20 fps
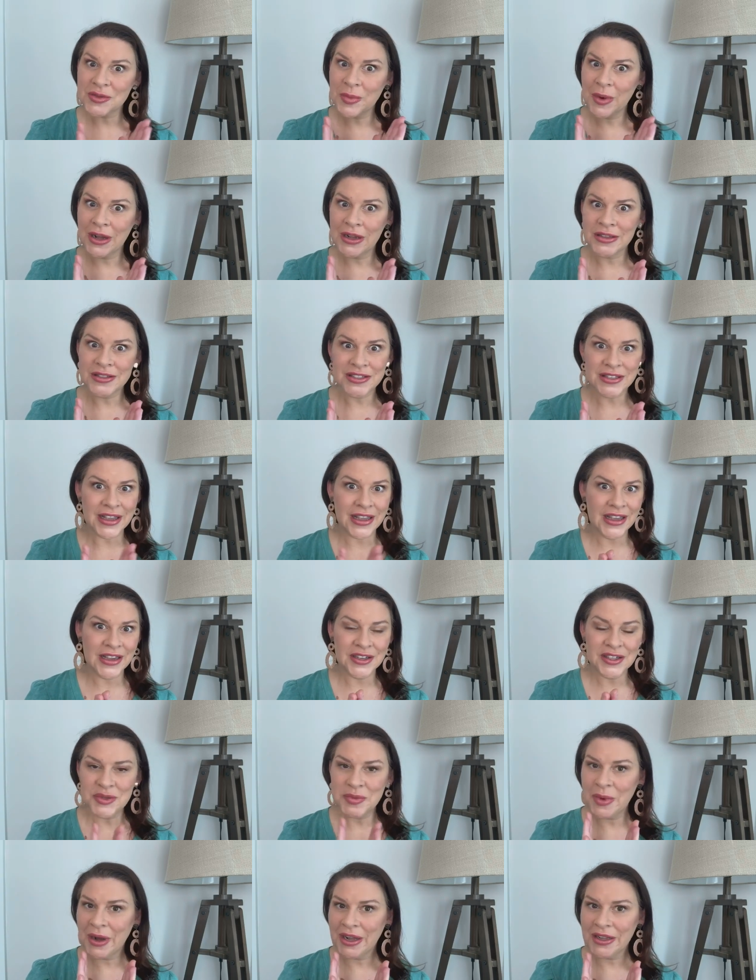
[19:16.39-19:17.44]
dark
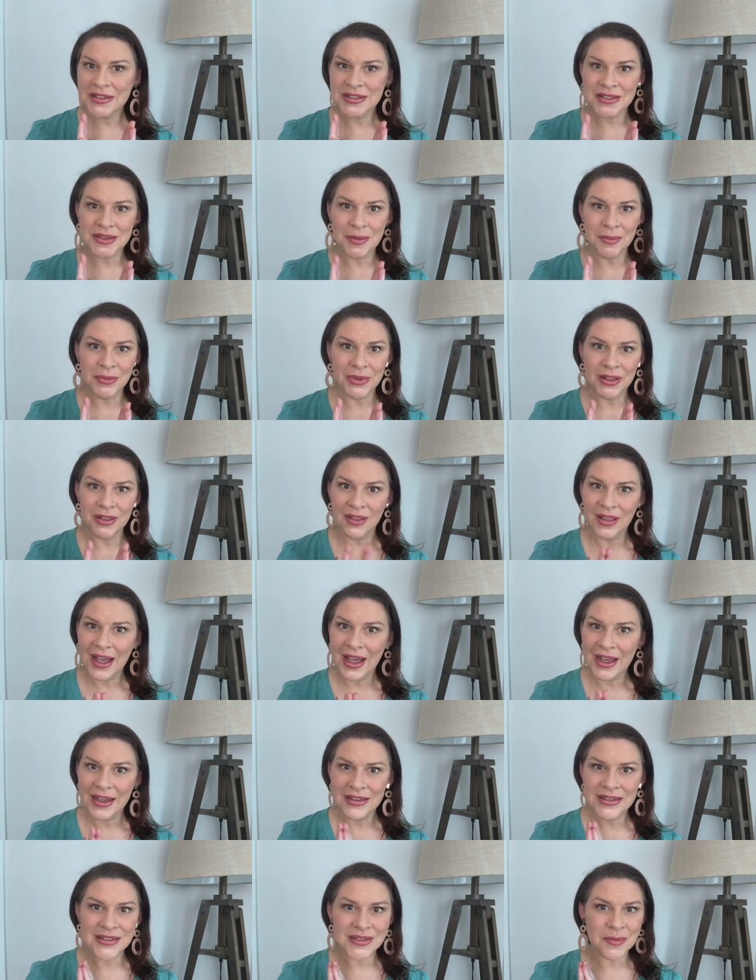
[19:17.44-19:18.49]
spots, age spots,
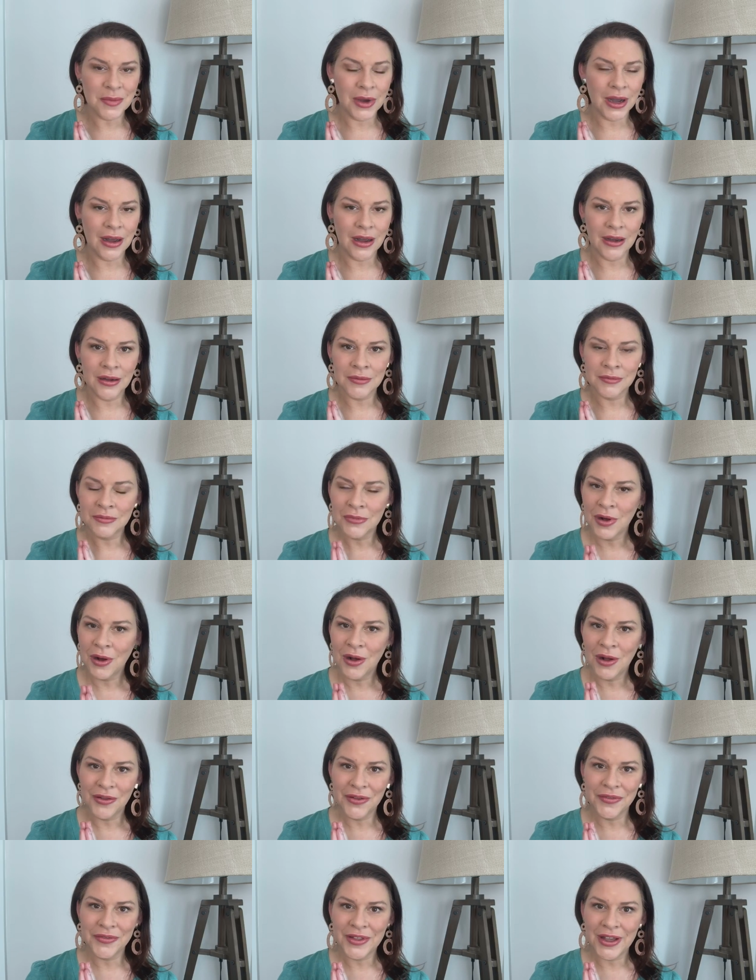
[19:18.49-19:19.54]
melasma,
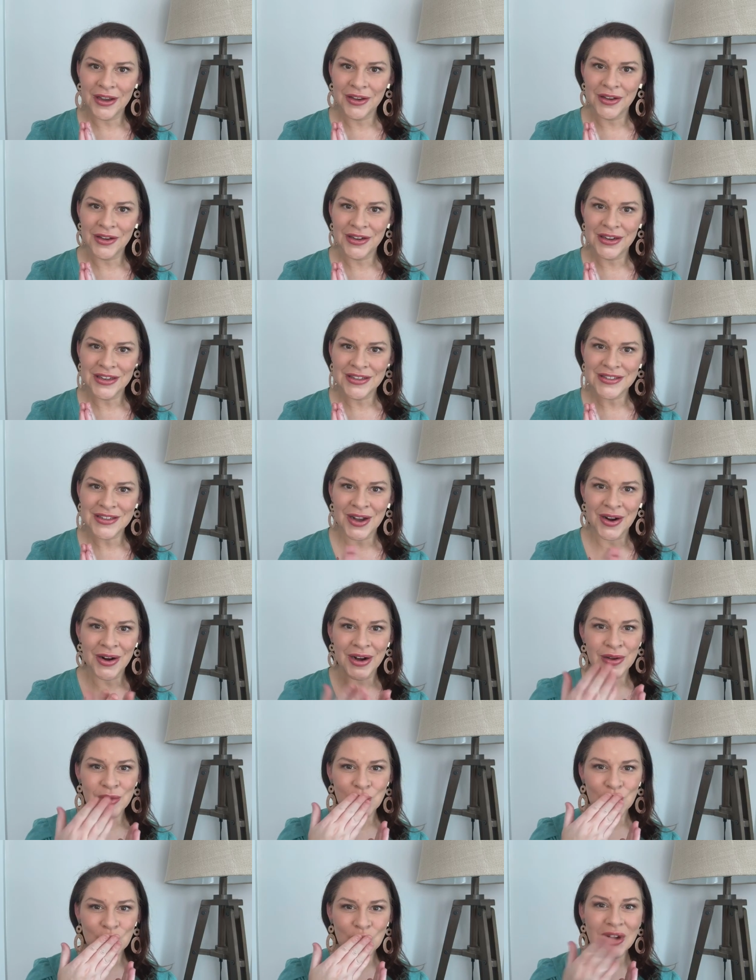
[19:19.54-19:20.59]
all of that
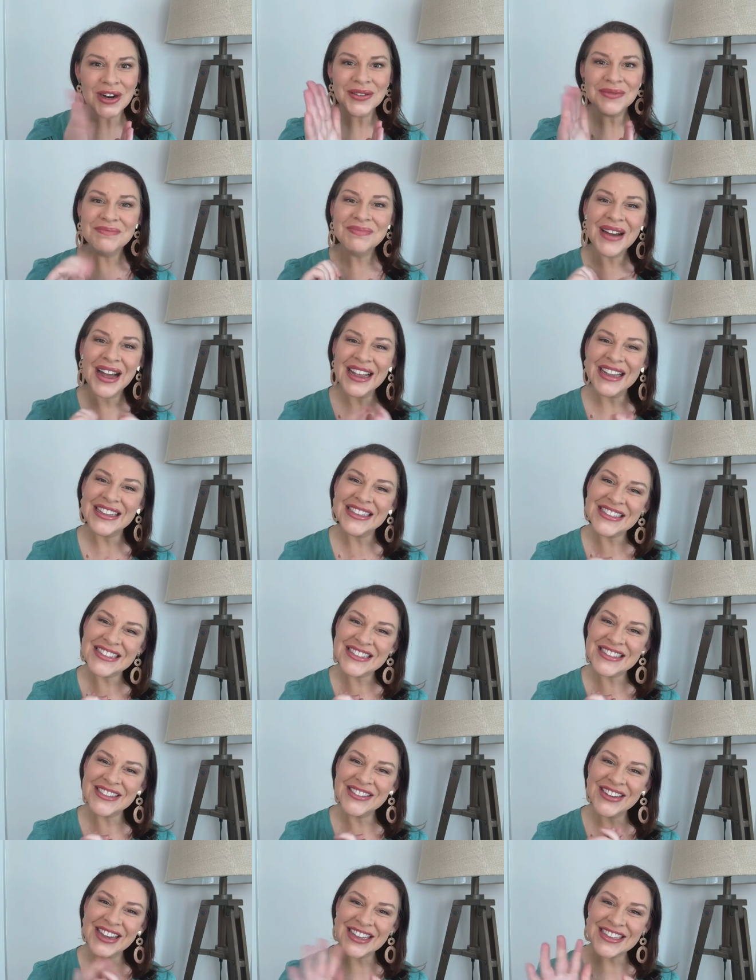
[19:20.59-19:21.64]
goodness. All right, bye.
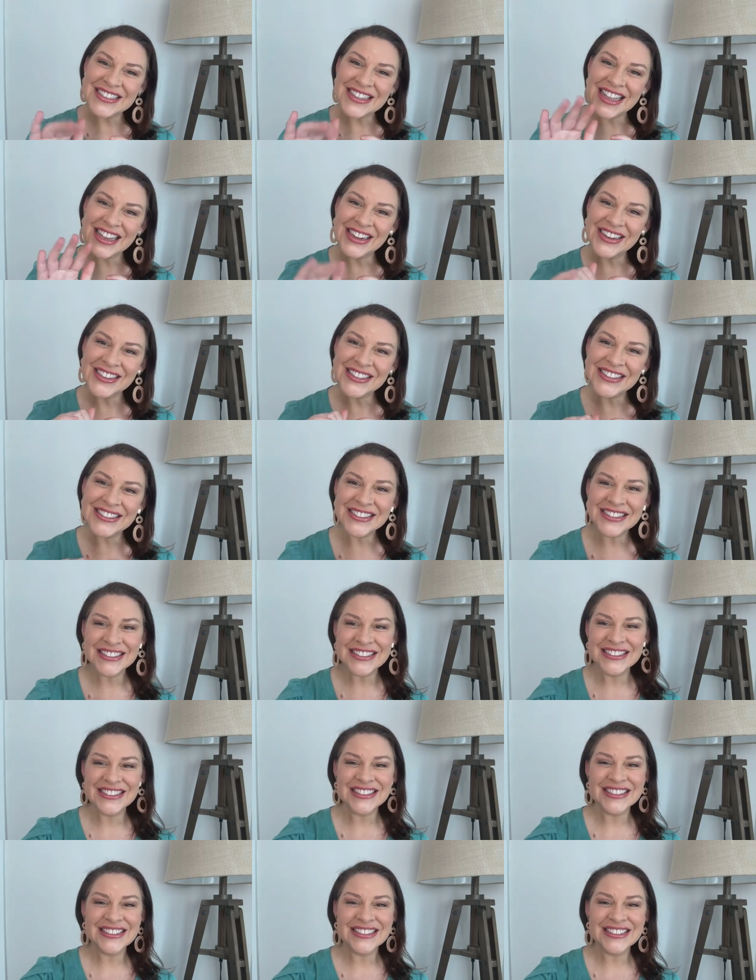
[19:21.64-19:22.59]
See you guys later.